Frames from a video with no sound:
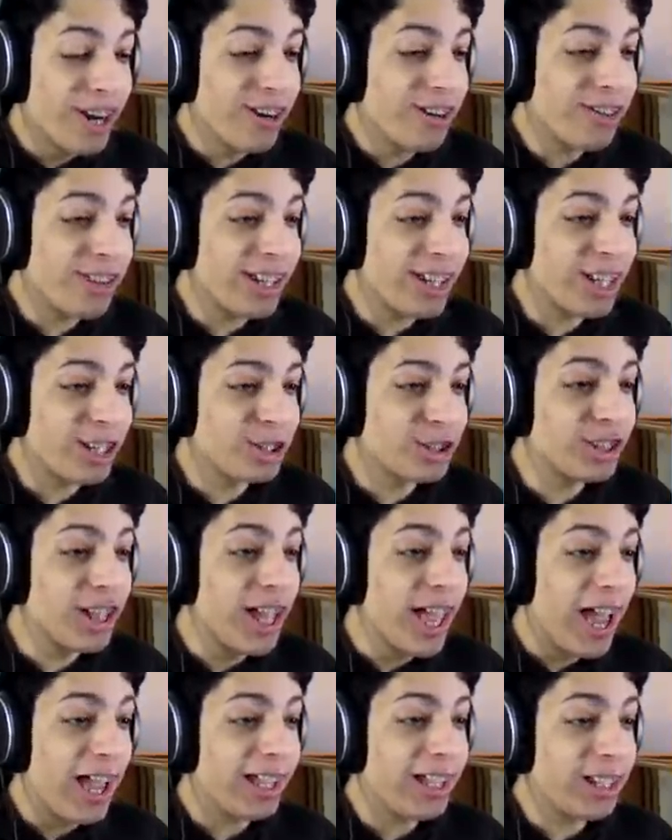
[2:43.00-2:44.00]
here's the kitchen,
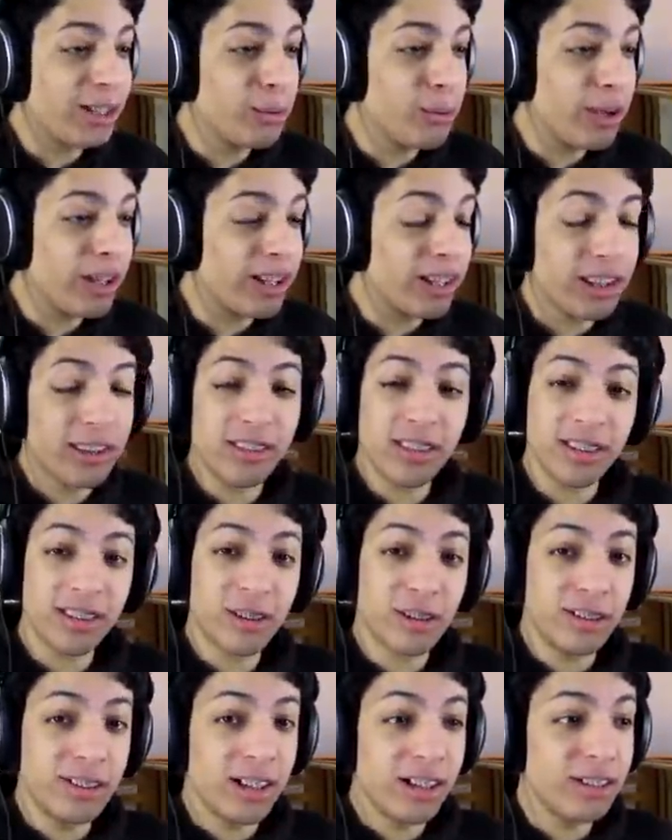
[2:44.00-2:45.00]
I can quickly
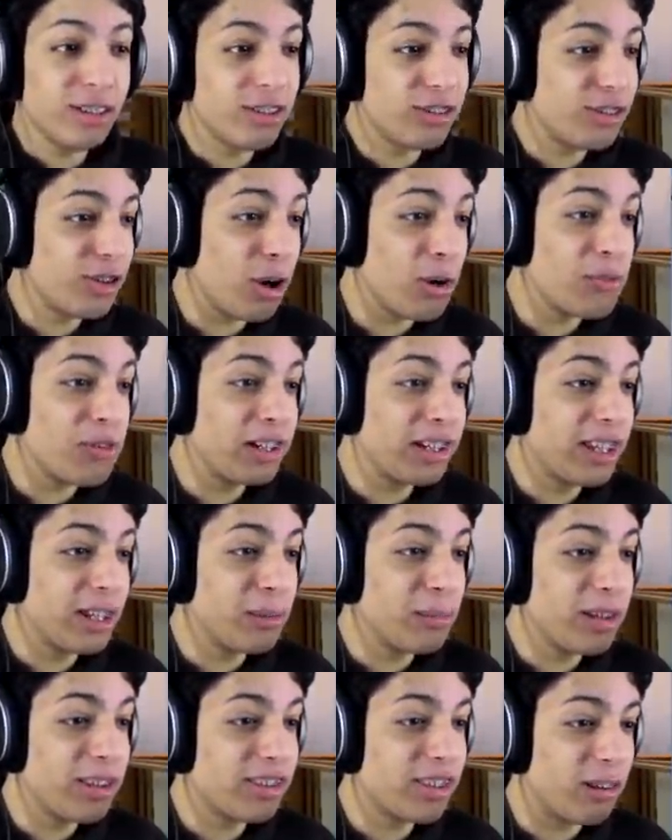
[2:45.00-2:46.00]
turn on the stove and kill
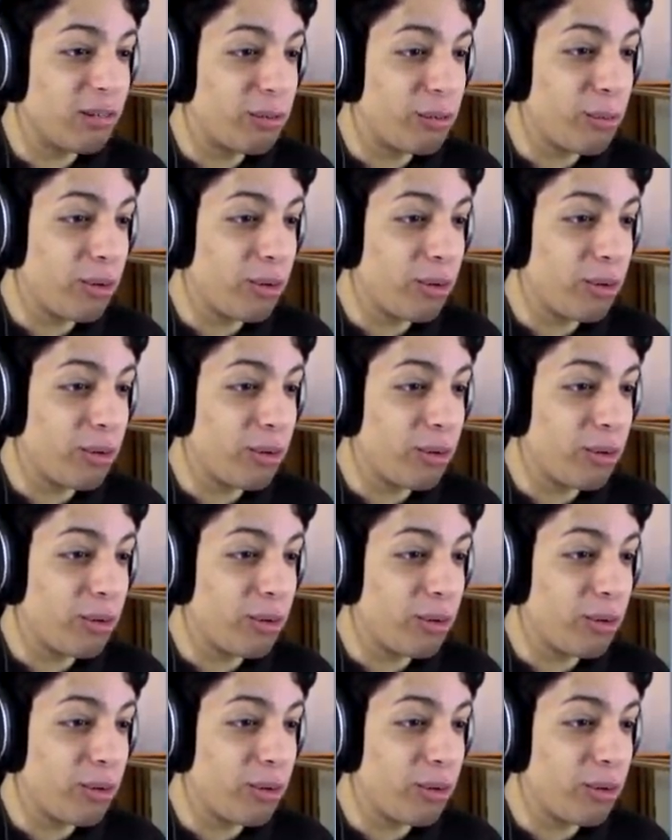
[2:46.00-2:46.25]
myself,